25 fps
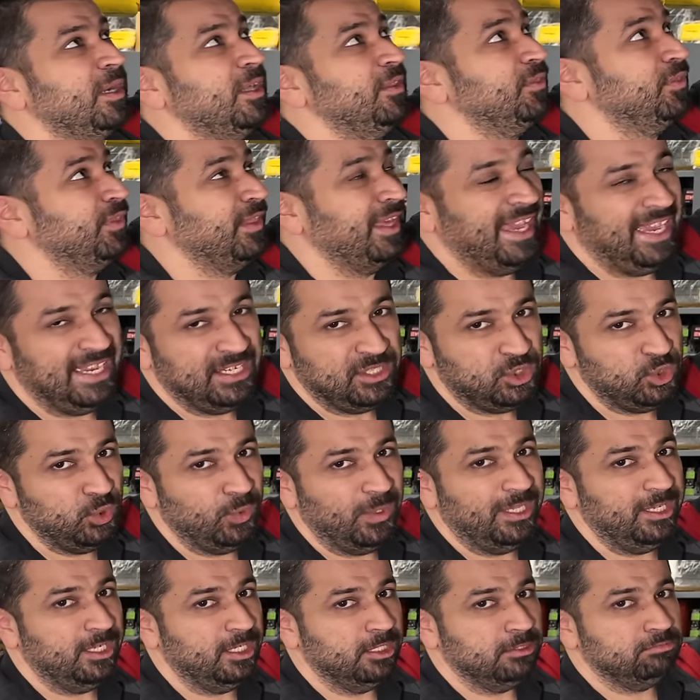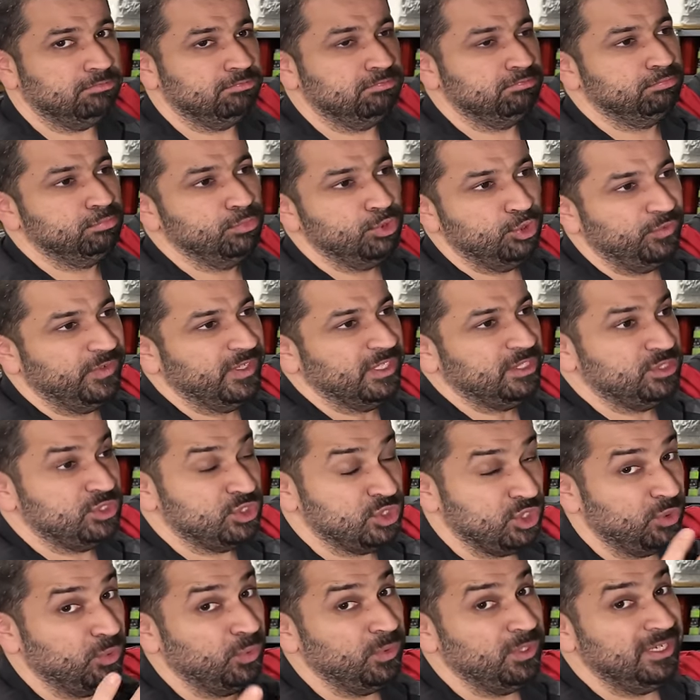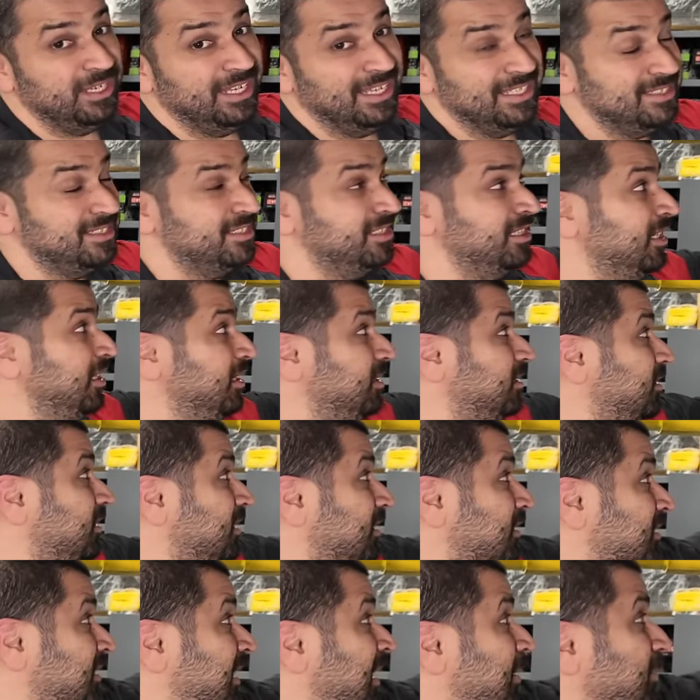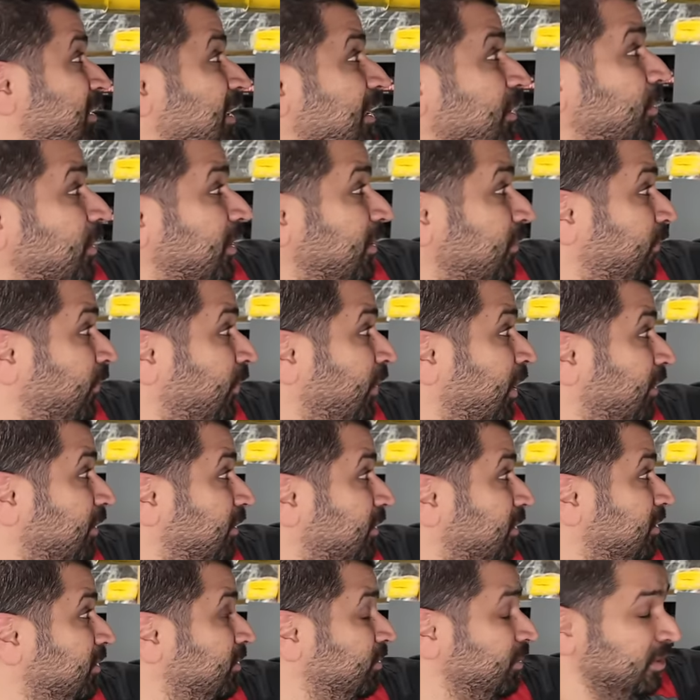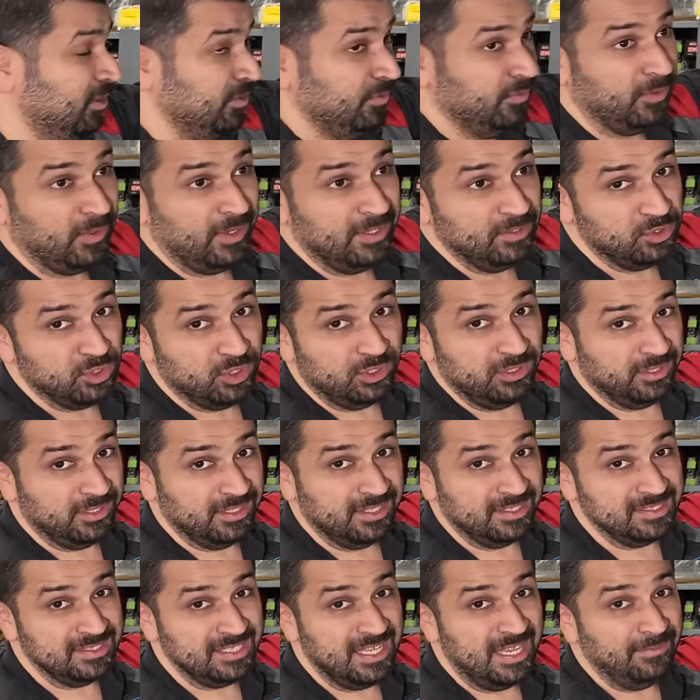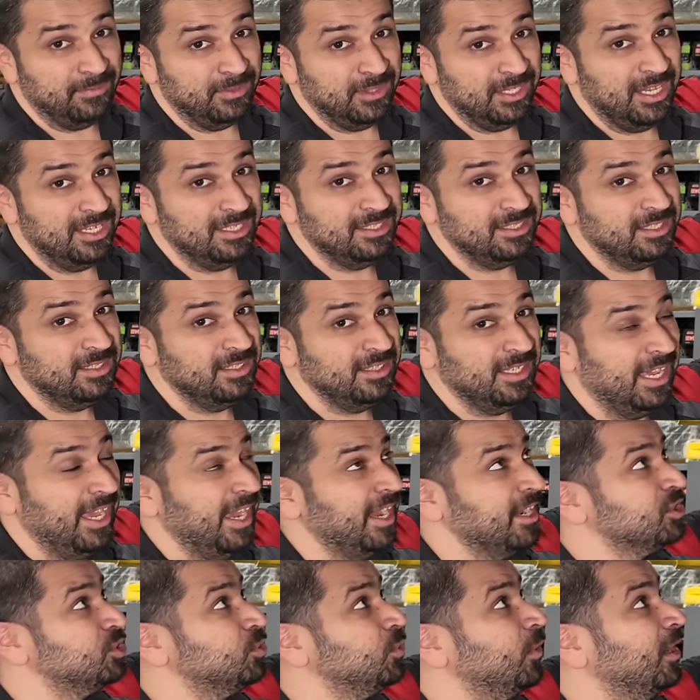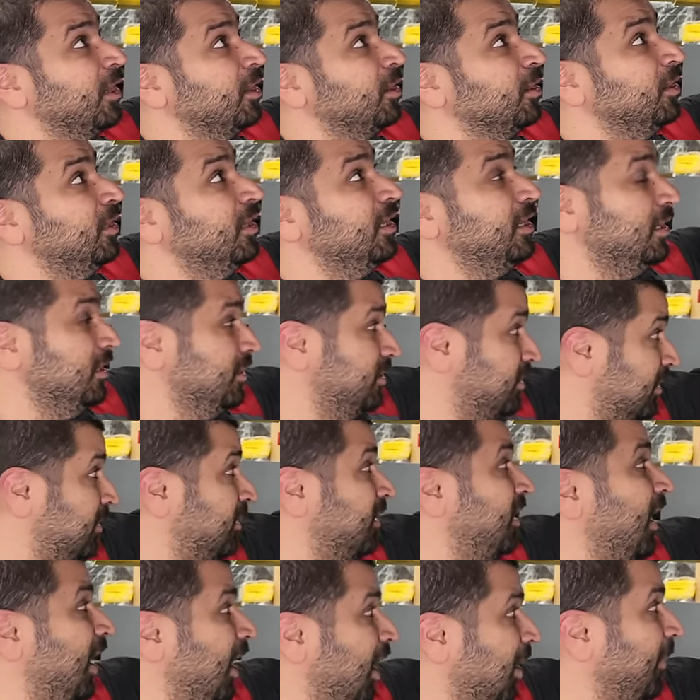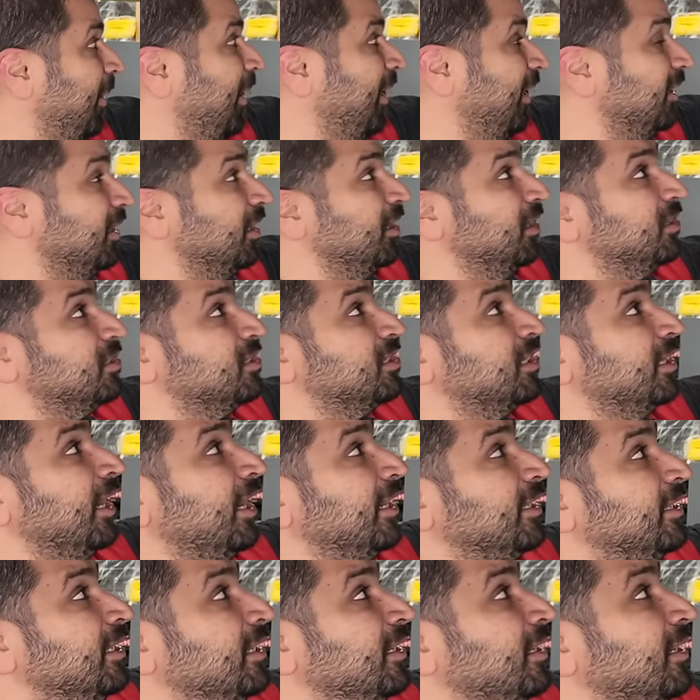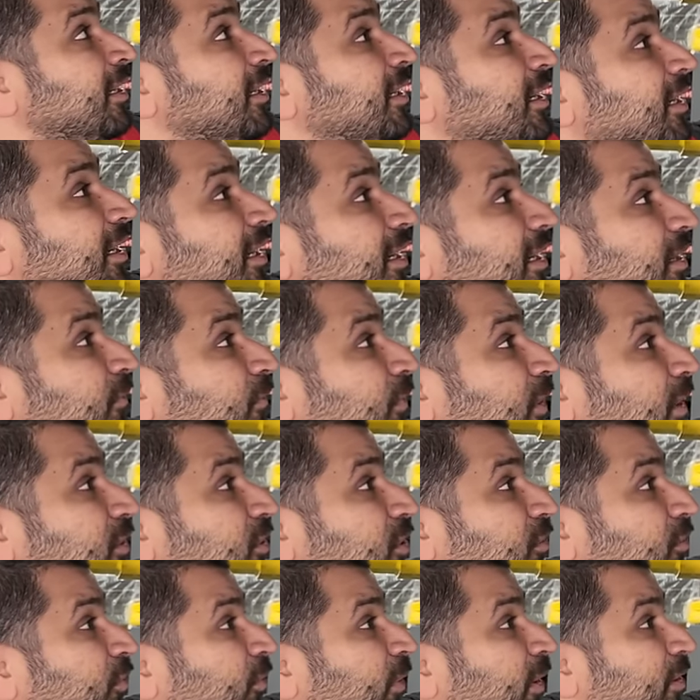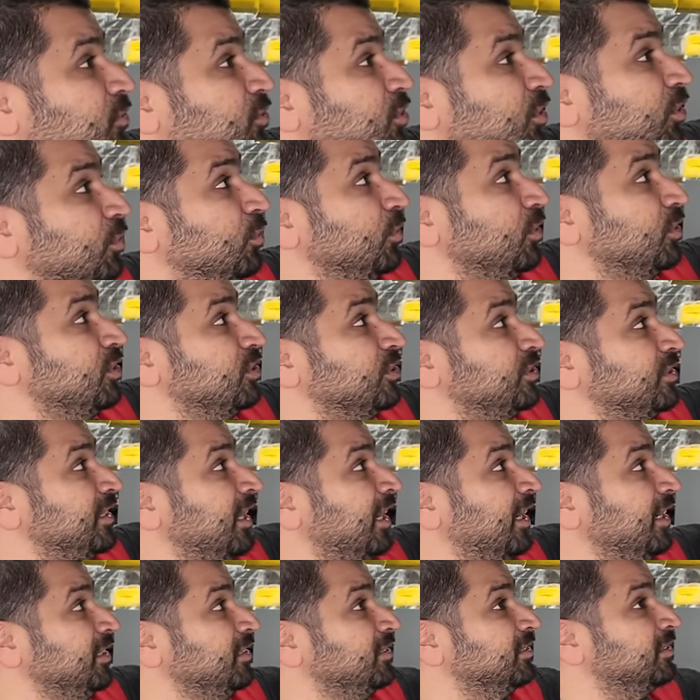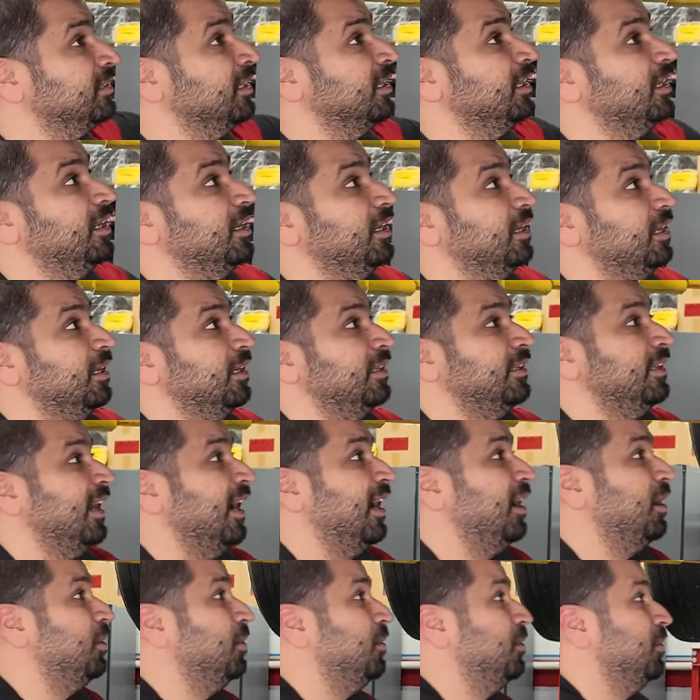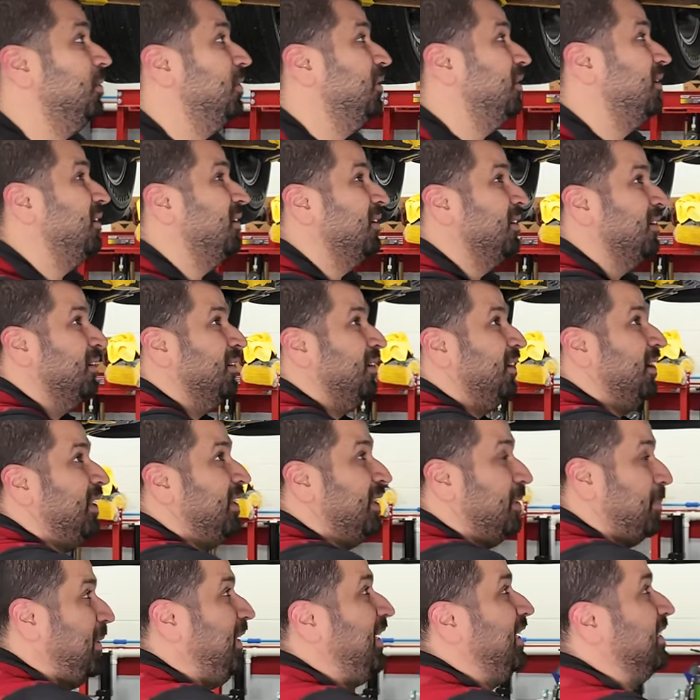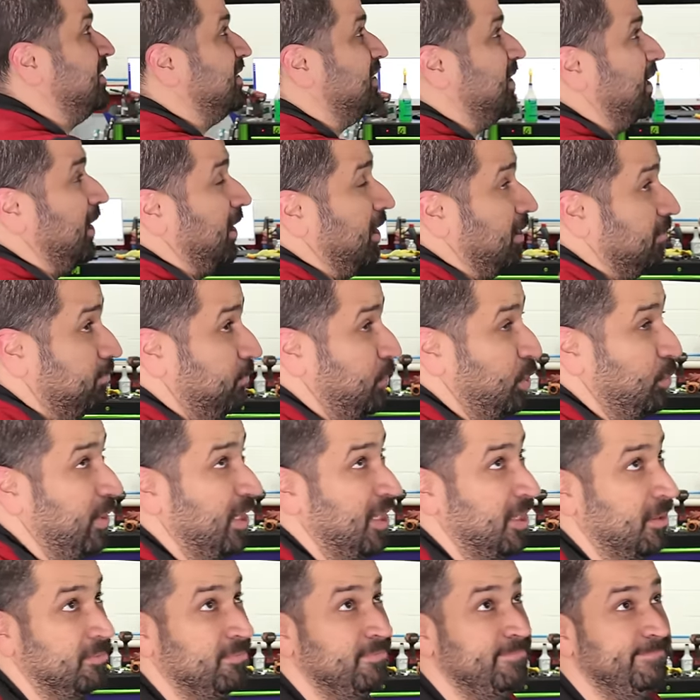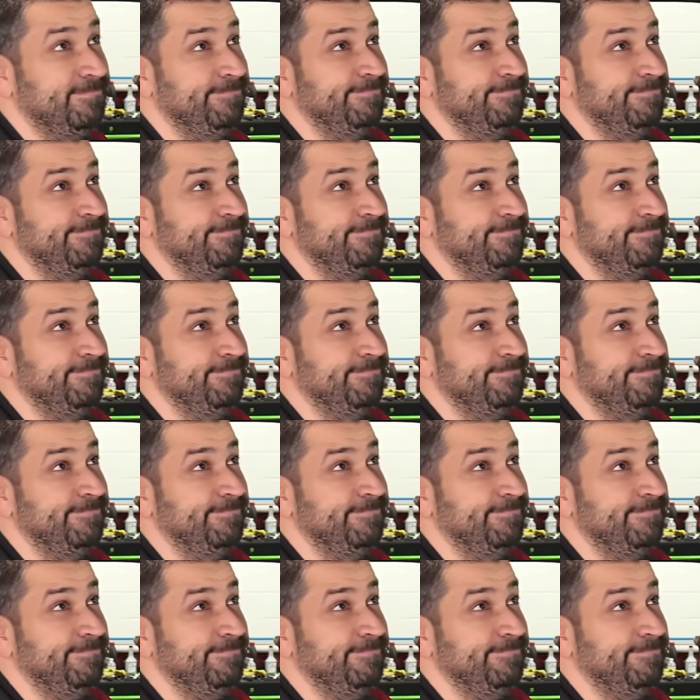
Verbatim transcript: month actuate it, move it so it wouldn't get seized. Same thing with the front differential that doesn't have the A D D actuator. It's an automatically disconnecting front differential, which is nice. Now, the biggest thing to me,